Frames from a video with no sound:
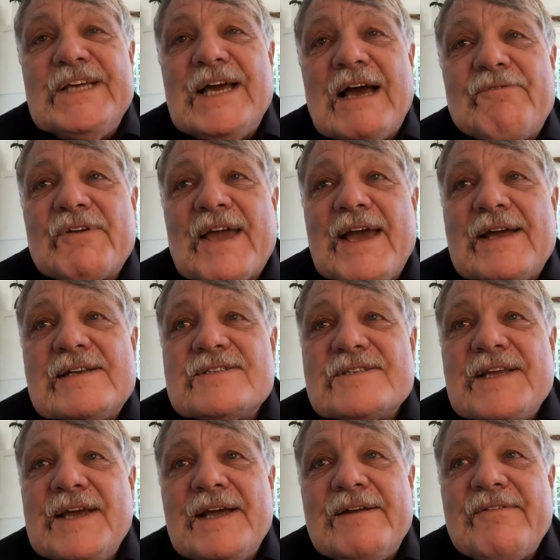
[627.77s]

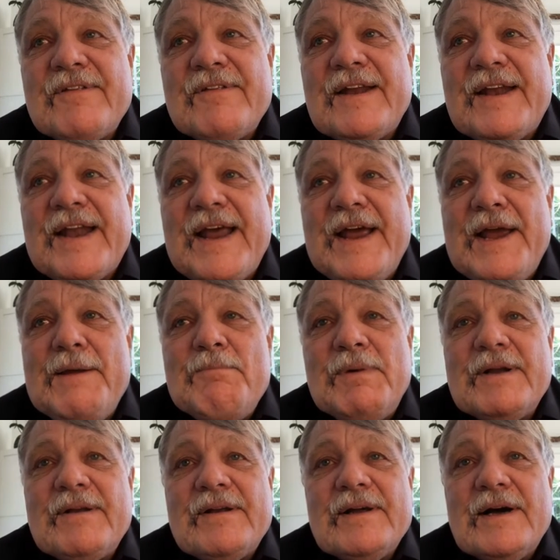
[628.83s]
Afghanistan of the day.
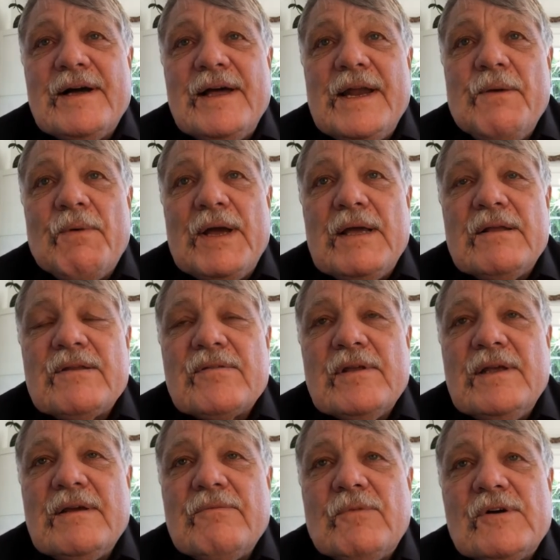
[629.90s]
But anyway,
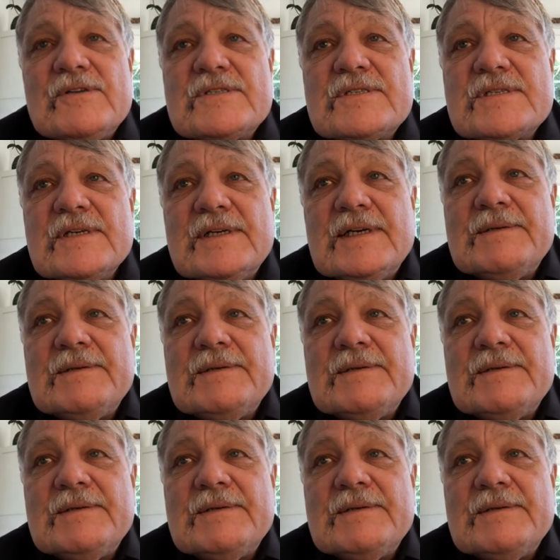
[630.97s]
it was